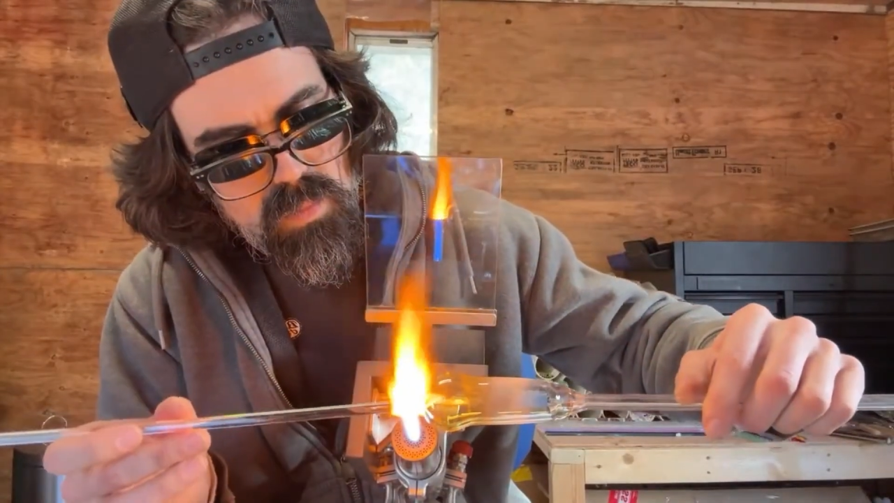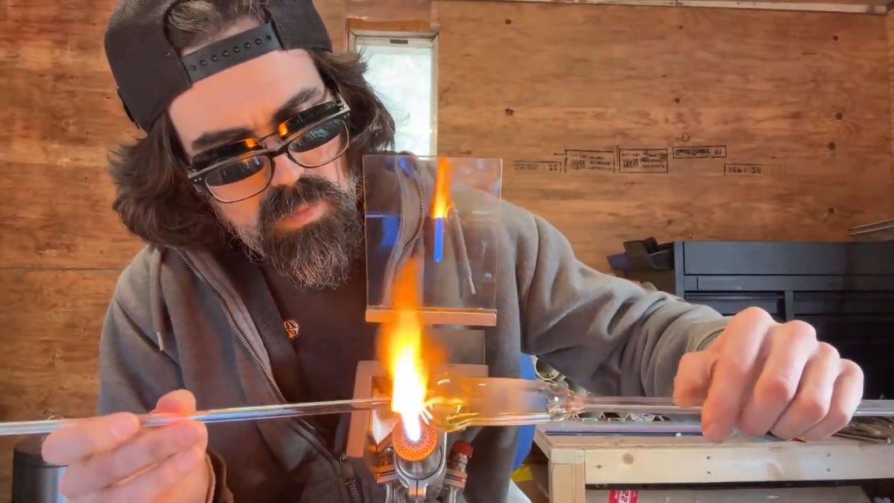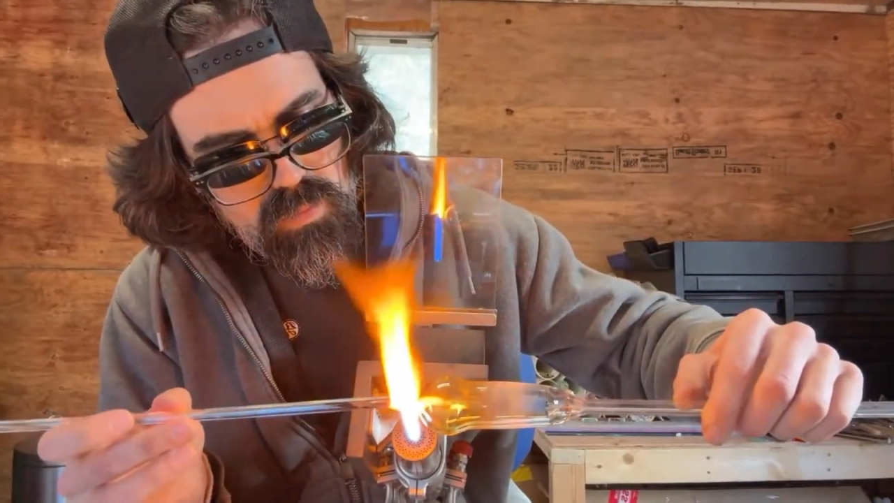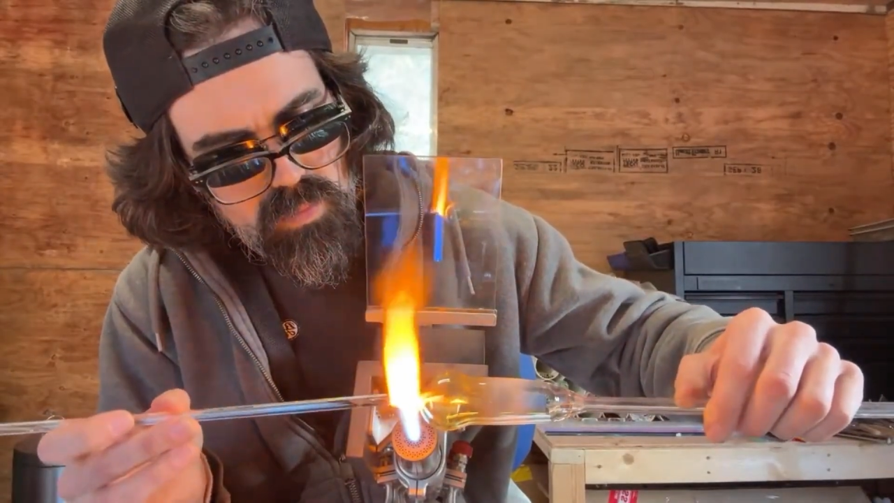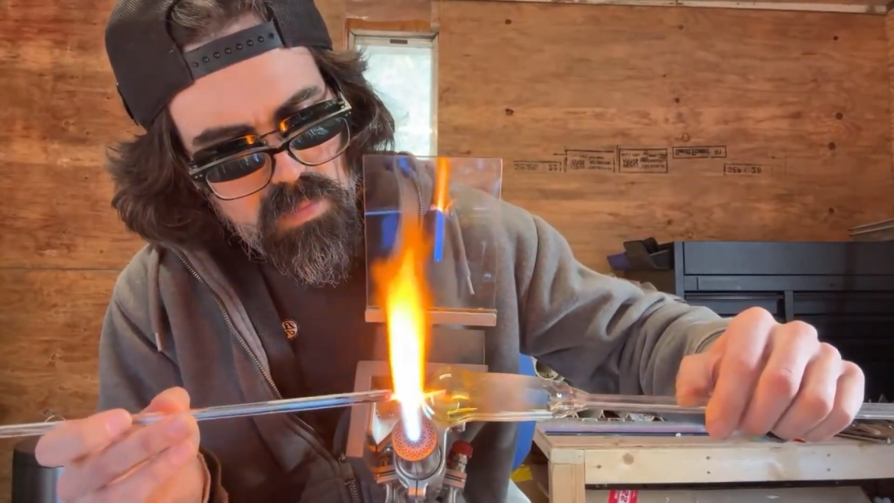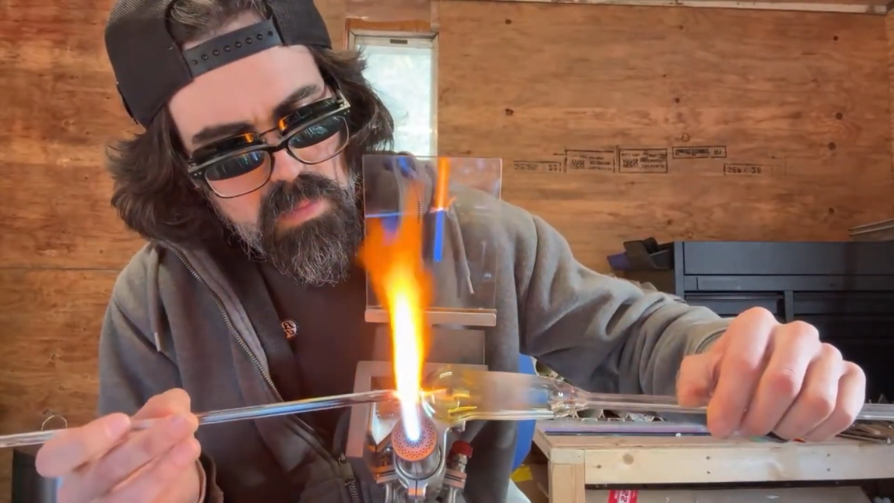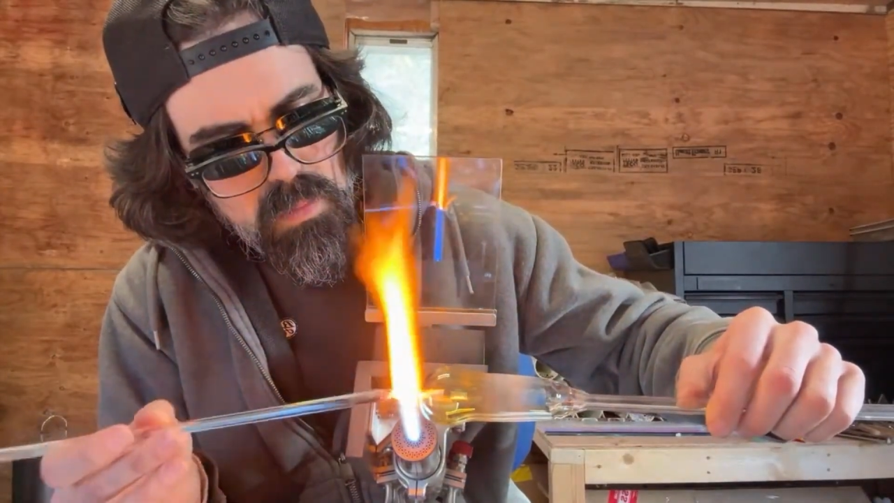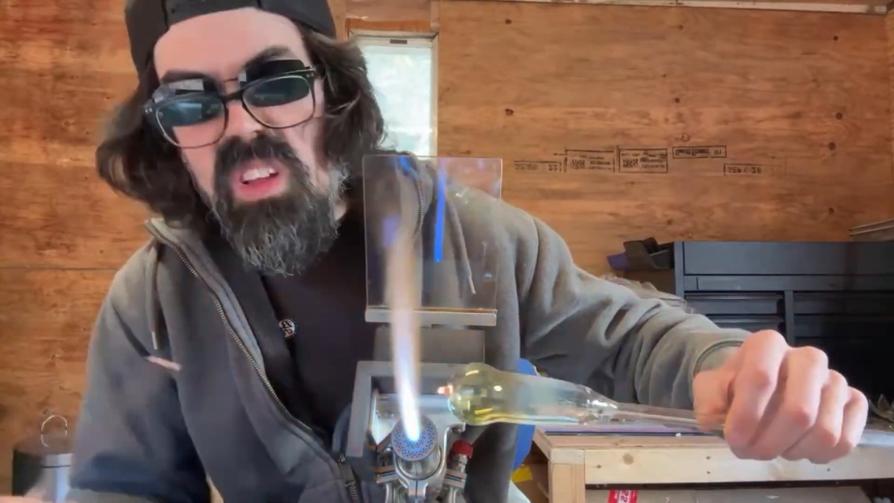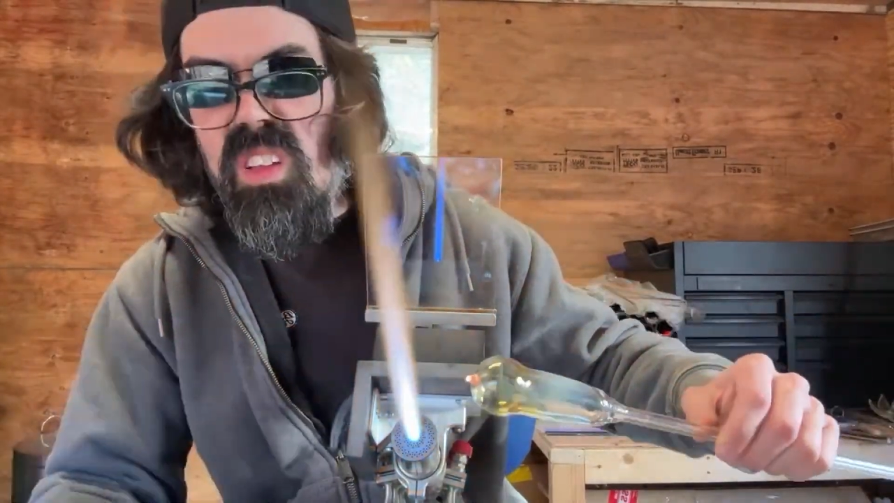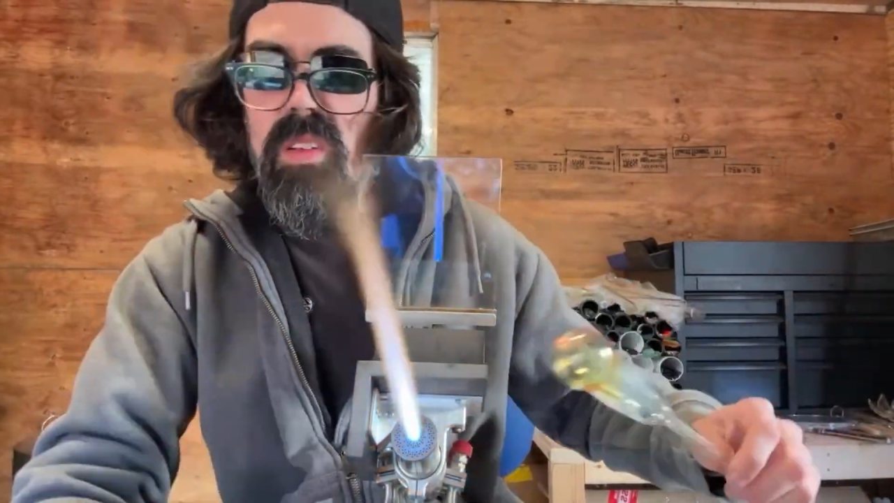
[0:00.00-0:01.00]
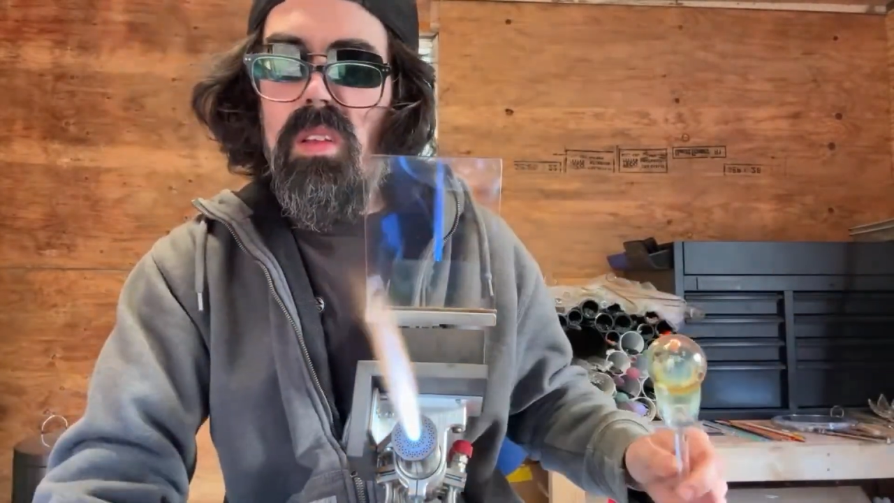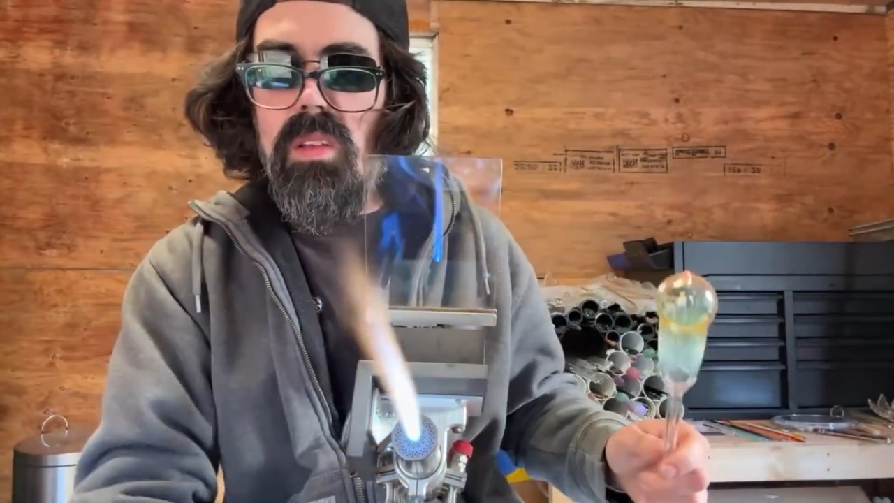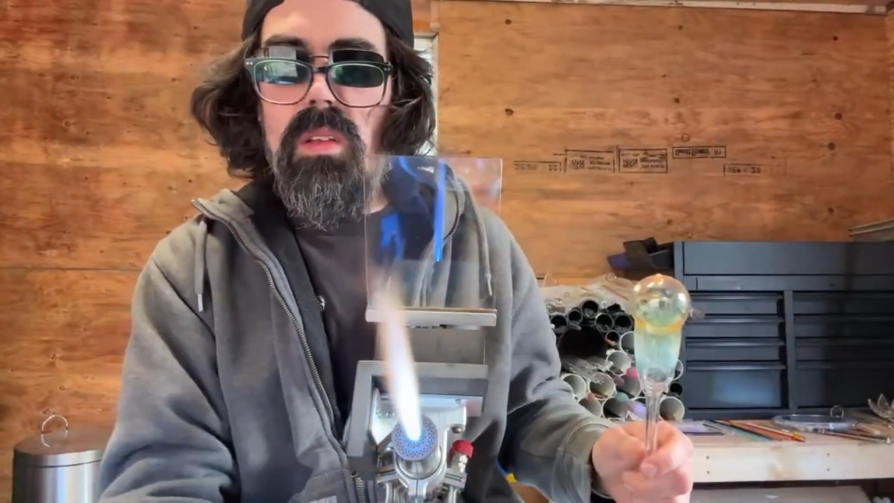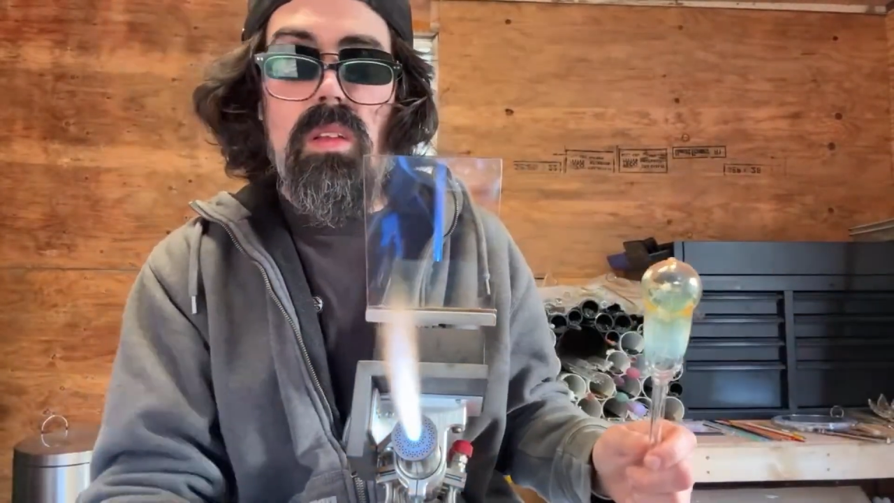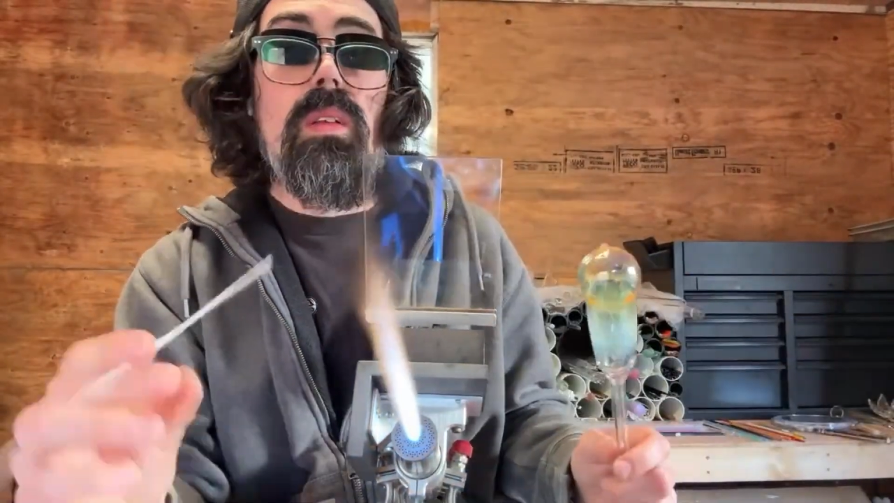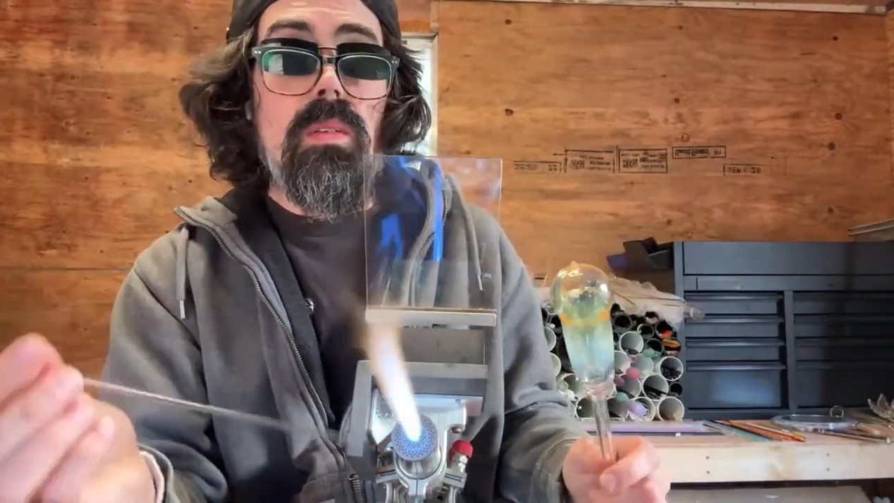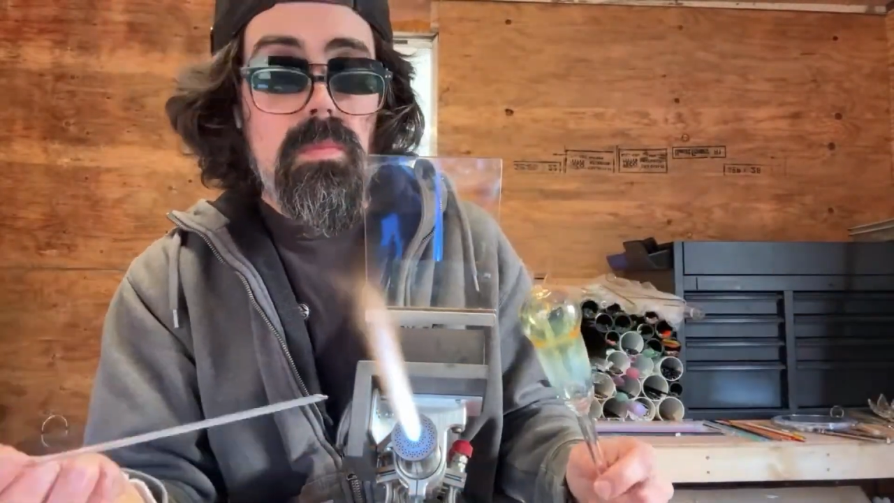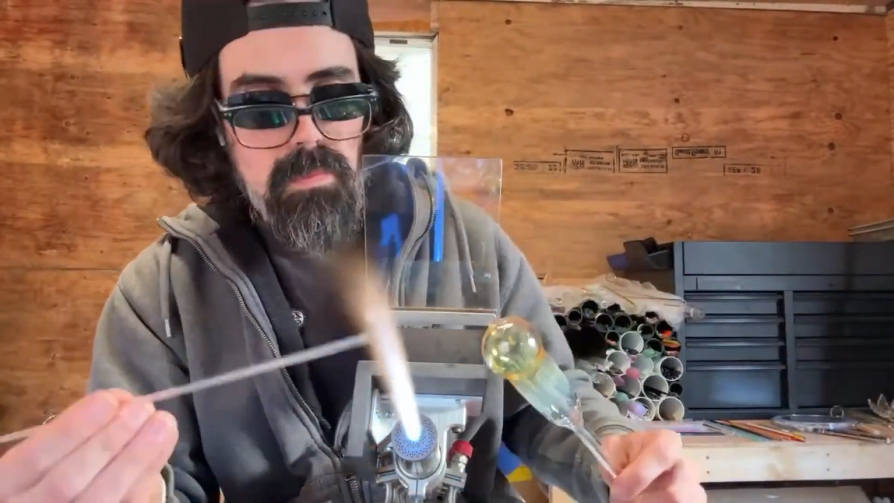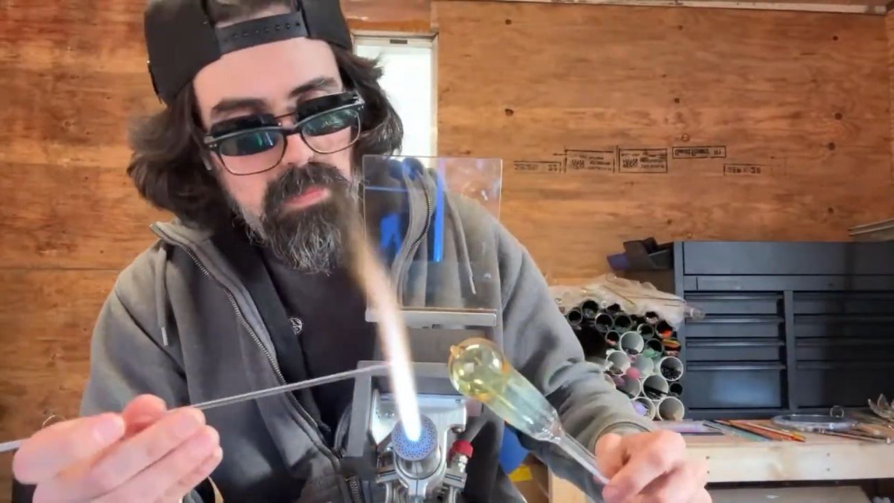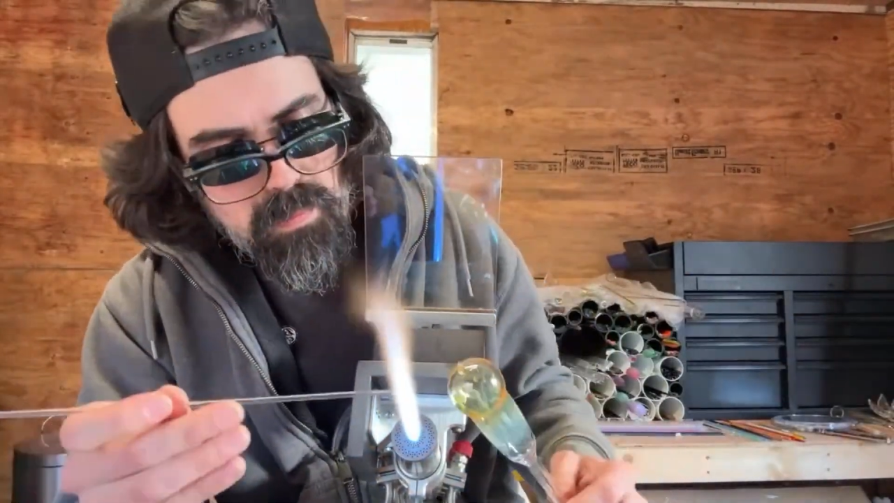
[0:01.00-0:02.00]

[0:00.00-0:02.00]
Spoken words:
that I stacked up for this piece,